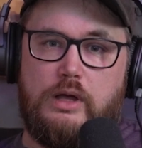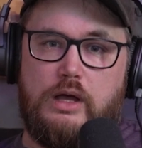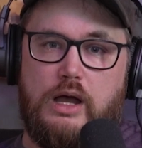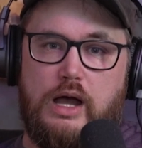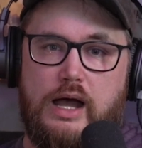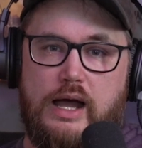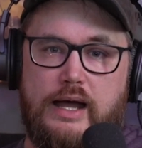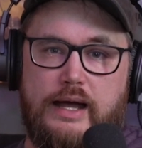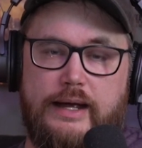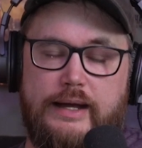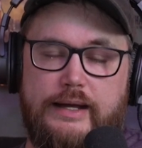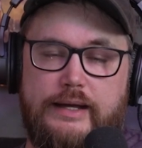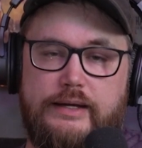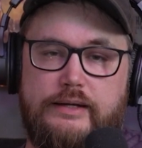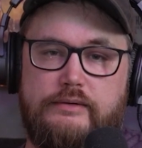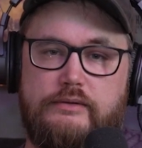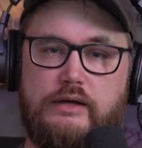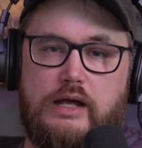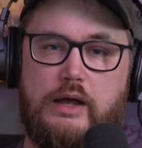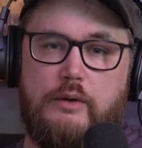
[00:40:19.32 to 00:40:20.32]

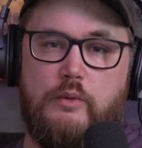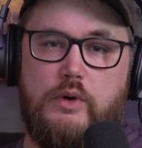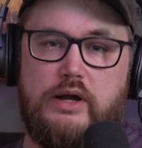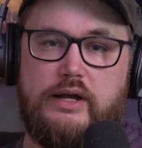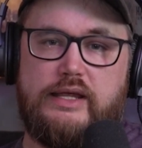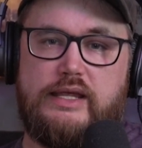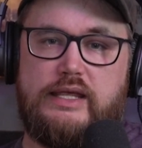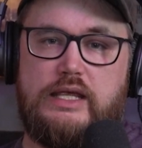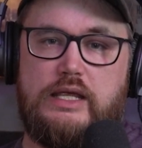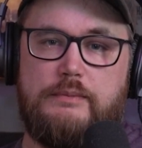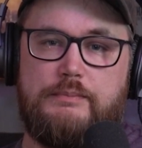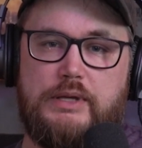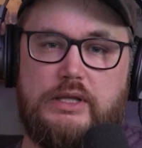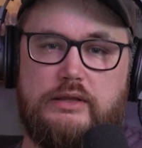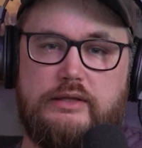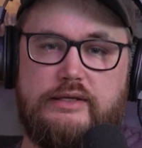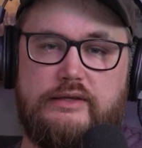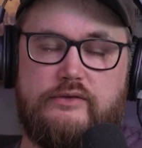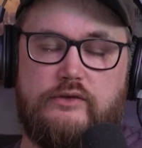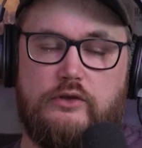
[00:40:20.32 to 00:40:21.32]
I want to keep at
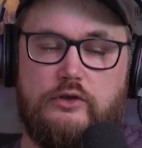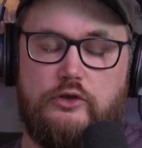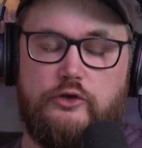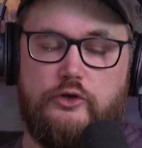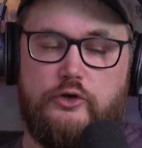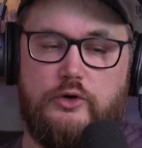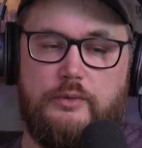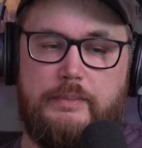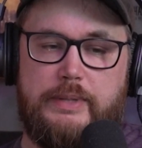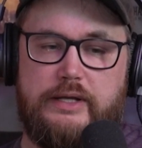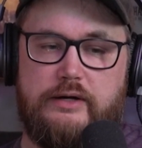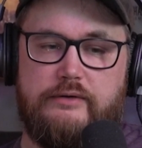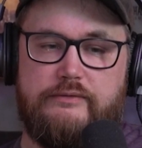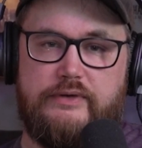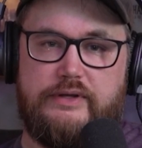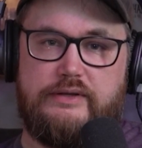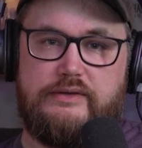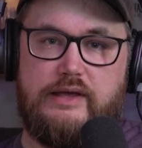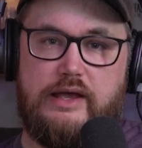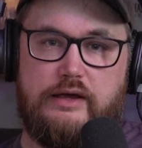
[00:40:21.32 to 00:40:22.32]
least a little bit of
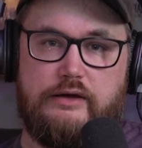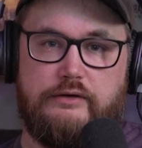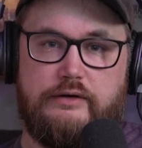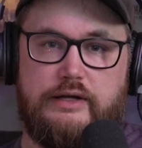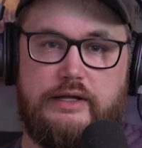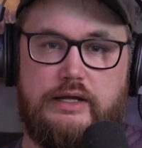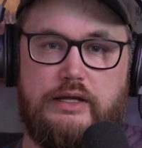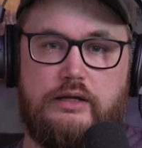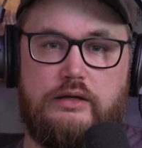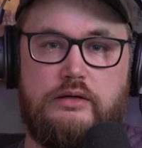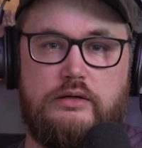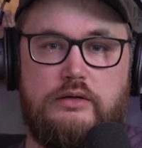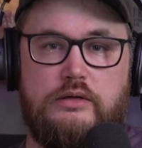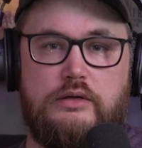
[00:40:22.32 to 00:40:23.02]
integrity